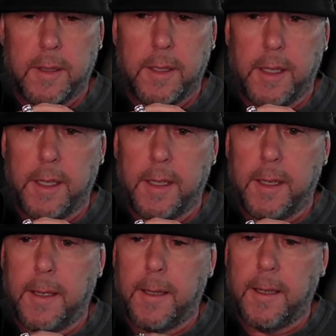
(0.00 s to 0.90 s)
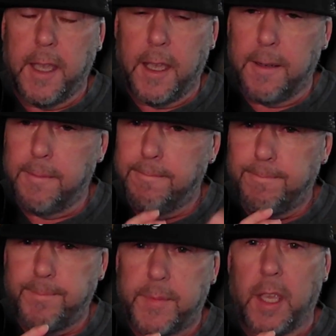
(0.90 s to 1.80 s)
And again,
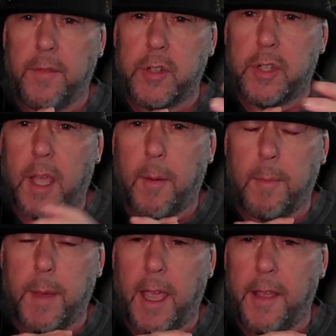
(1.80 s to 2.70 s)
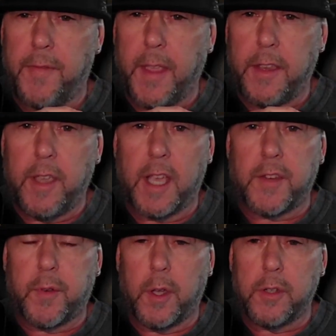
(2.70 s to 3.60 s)
thank you for stopping by, and thank you guys
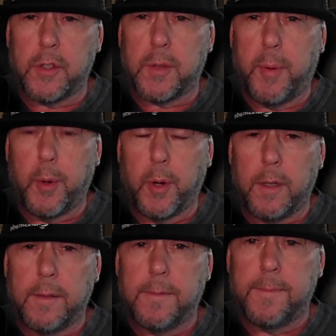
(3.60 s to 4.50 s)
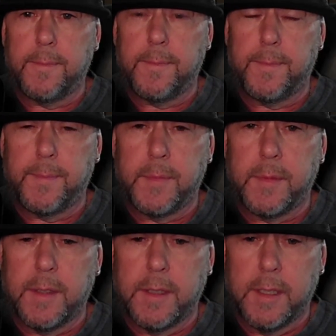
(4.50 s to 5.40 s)
for all your support.
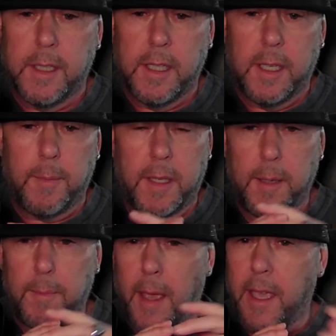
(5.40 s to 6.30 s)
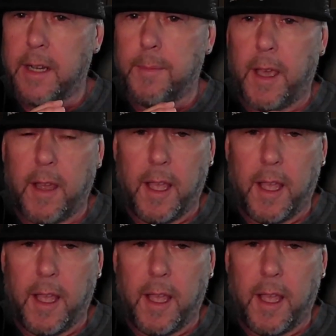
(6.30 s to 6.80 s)
I'm gonna keep banging them out.